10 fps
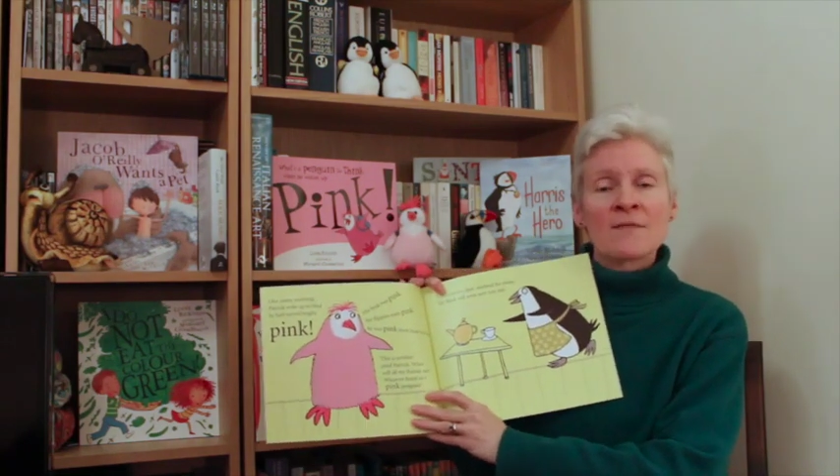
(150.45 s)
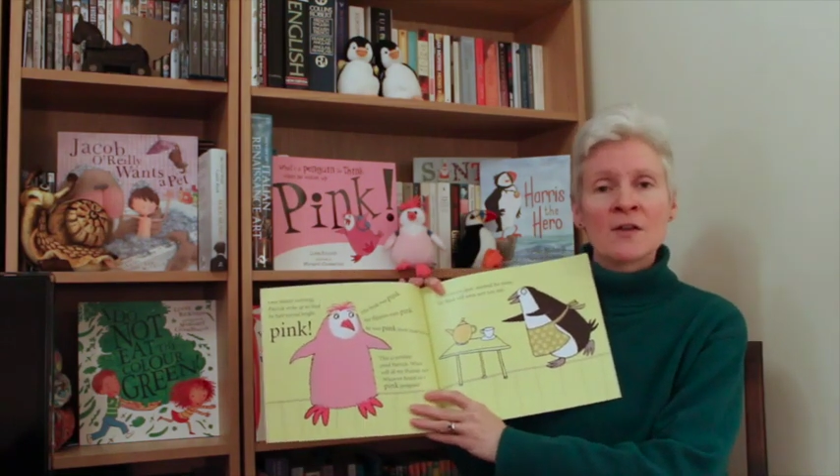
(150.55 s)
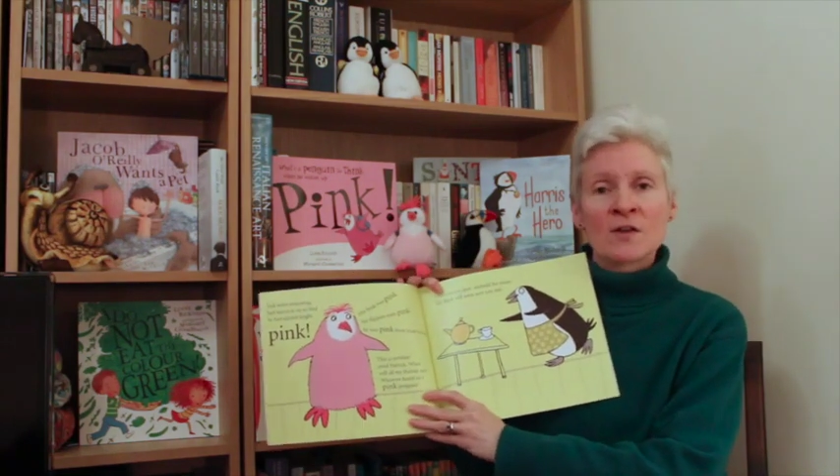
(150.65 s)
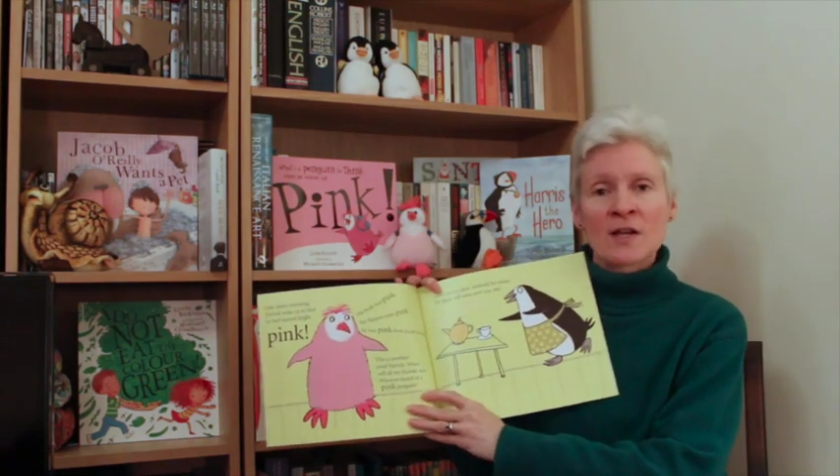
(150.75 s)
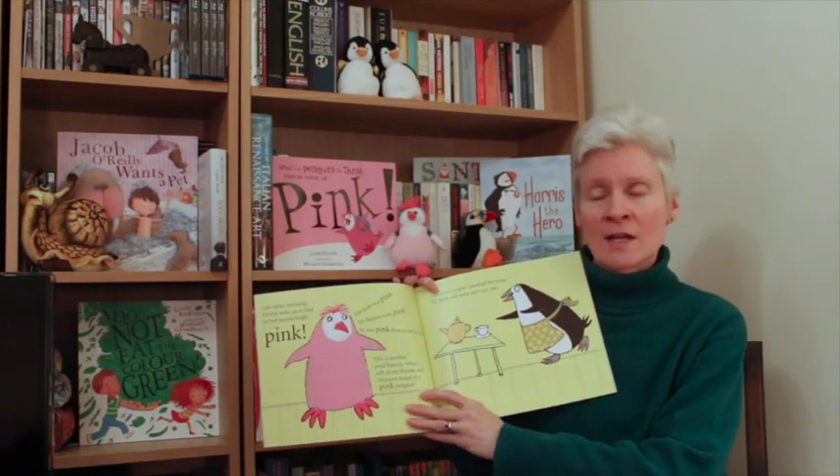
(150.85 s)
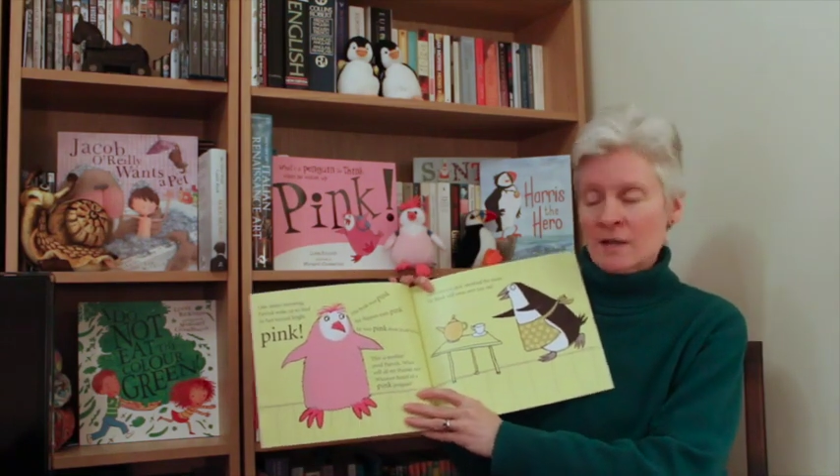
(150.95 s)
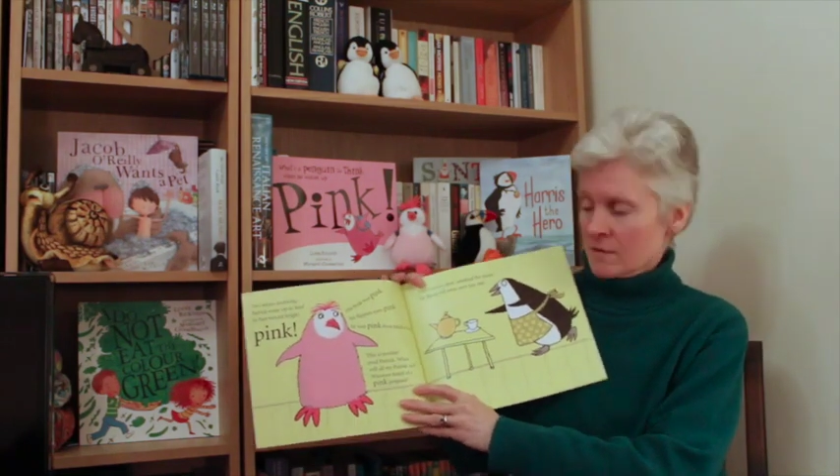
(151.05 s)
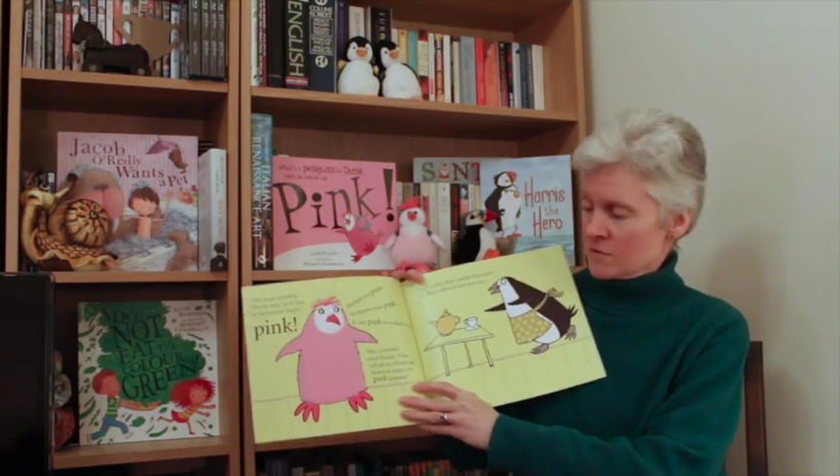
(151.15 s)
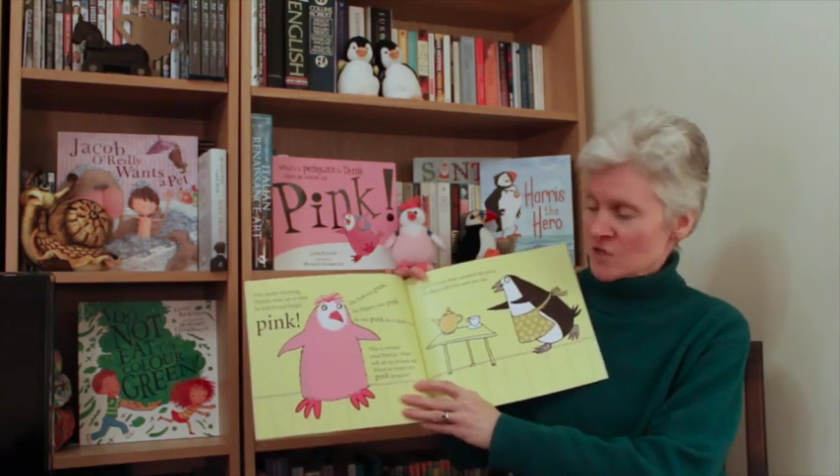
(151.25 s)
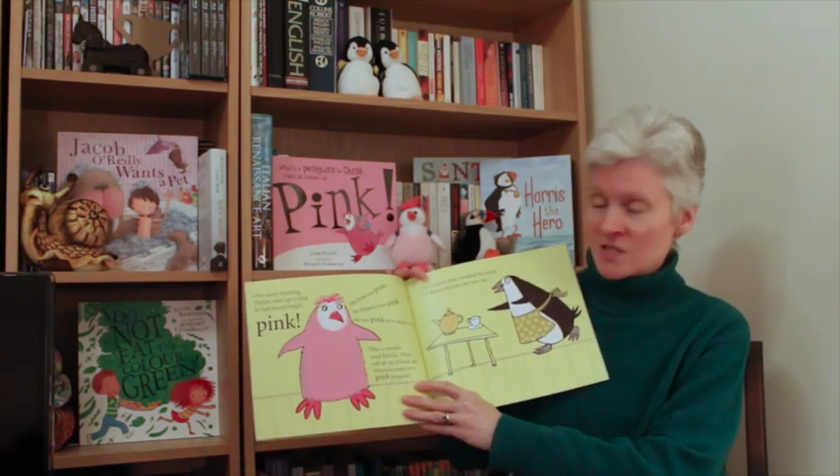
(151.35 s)
They're
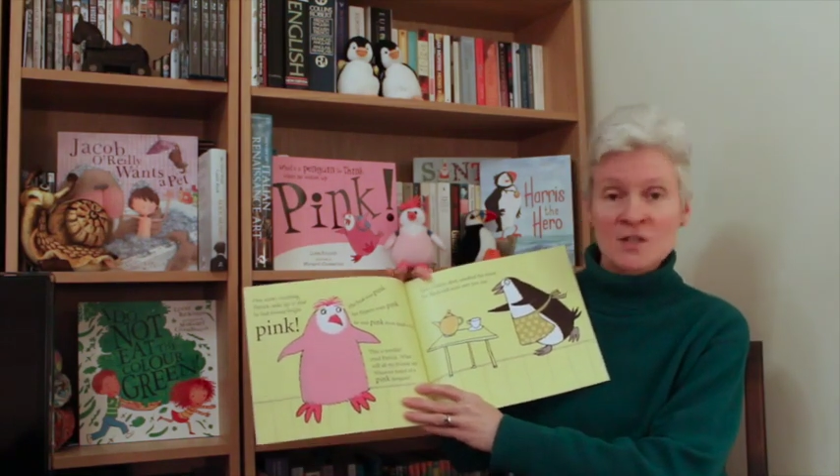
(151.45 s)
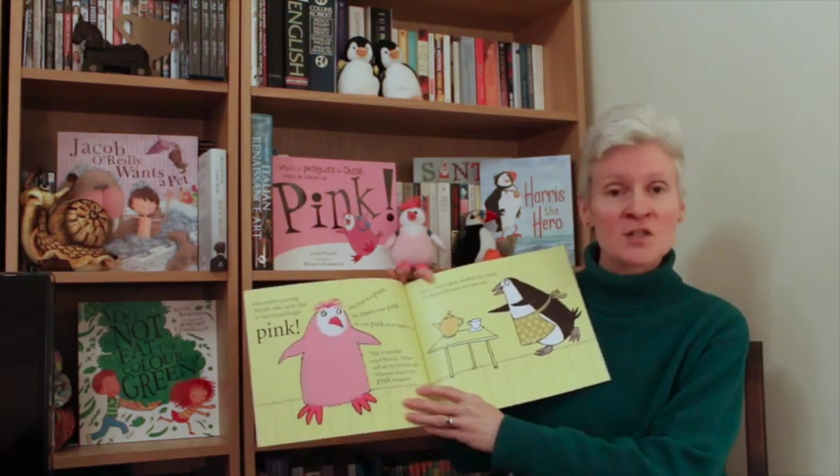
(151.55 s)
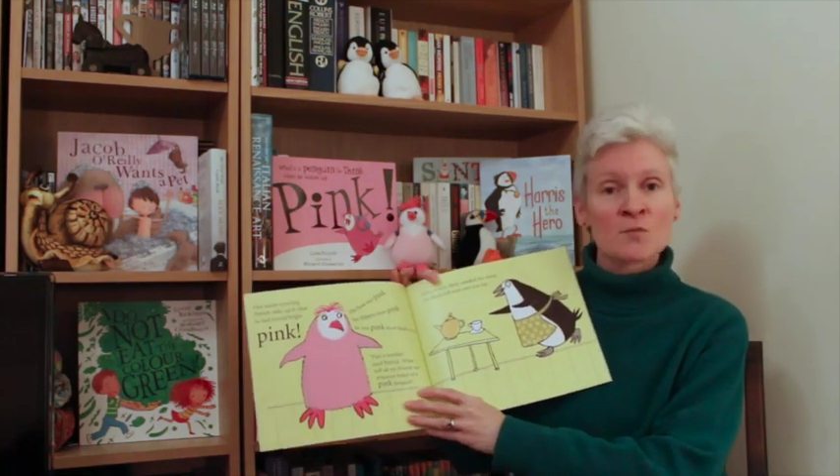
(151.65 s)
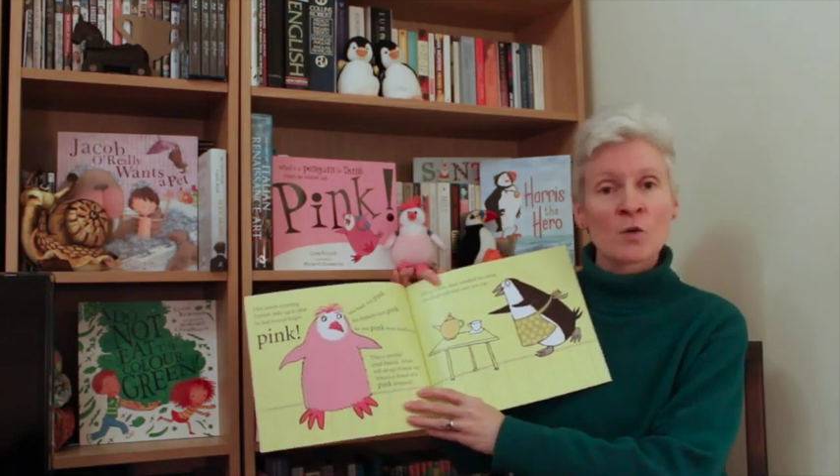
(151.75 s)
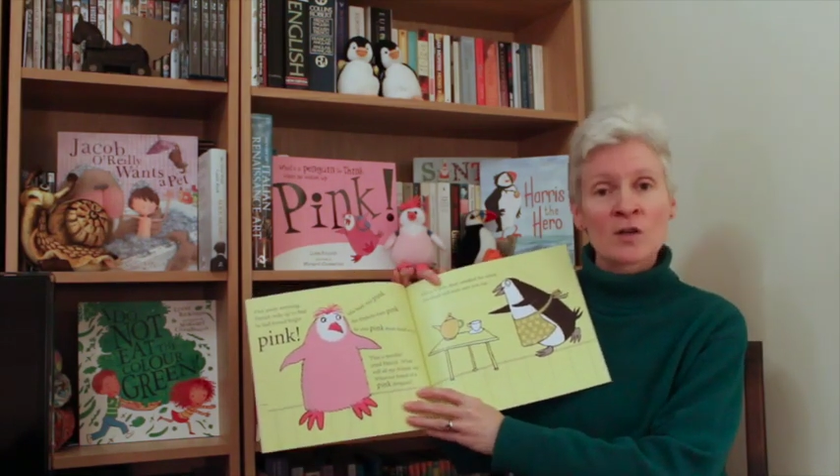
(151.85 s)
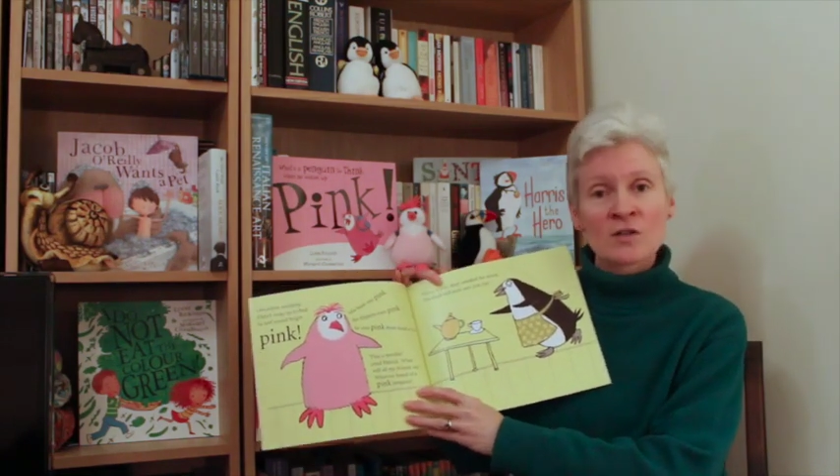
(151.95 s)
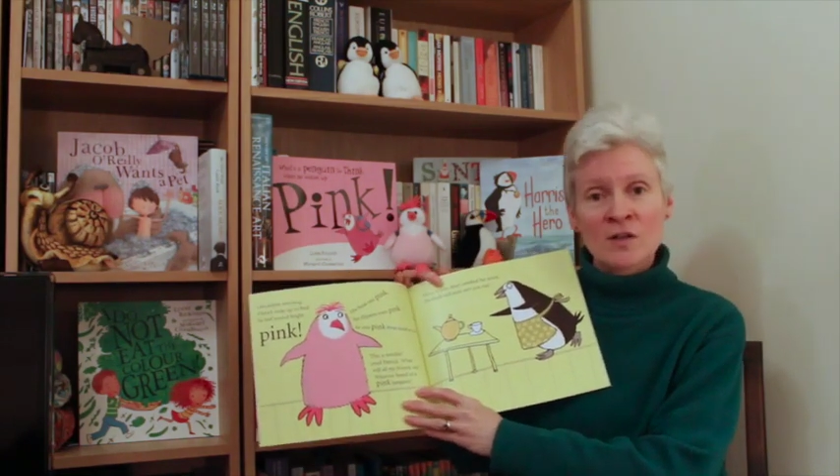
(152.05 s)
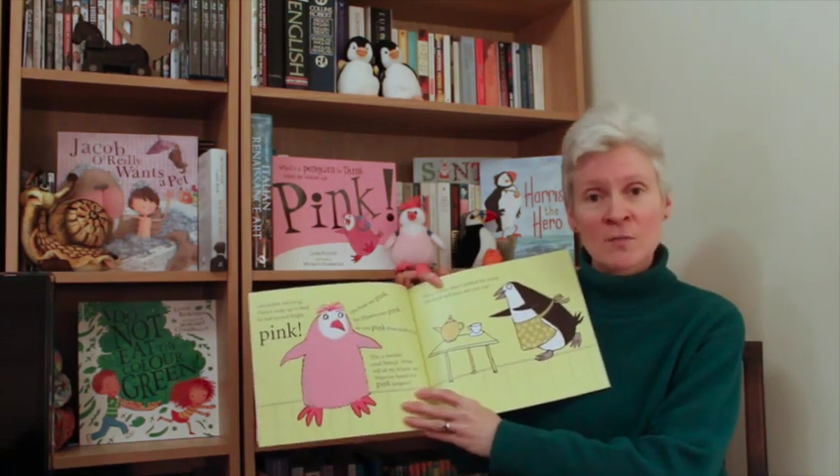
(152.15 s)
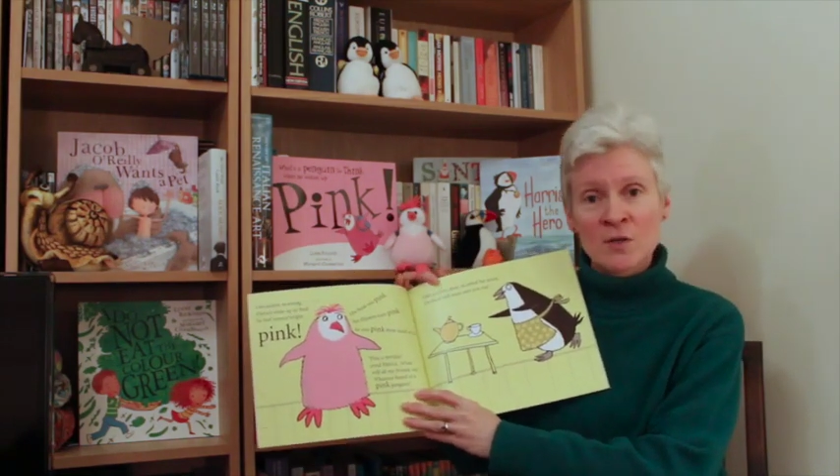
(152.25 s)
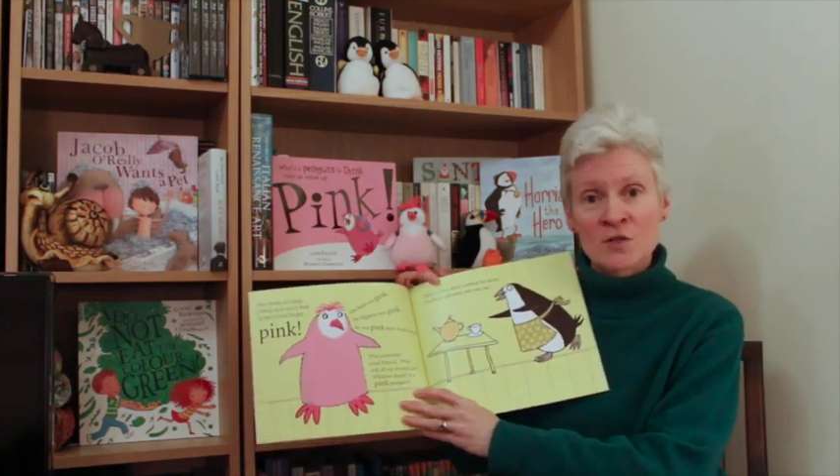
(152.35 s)
looking. She works
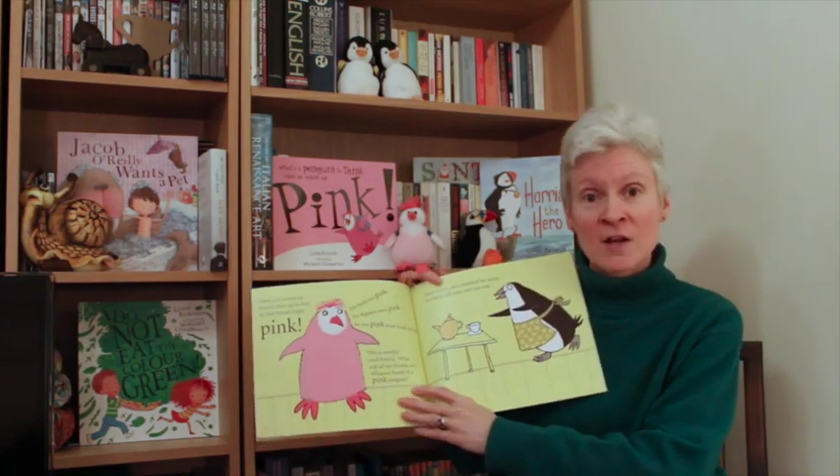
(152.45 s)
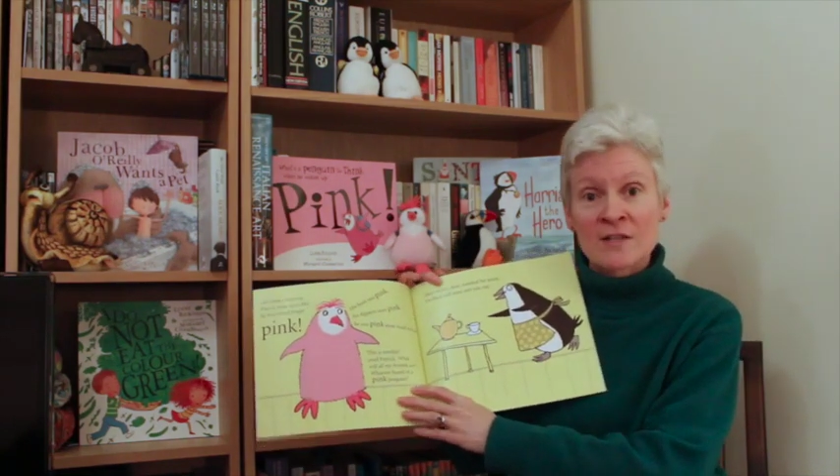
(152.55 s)
on computer,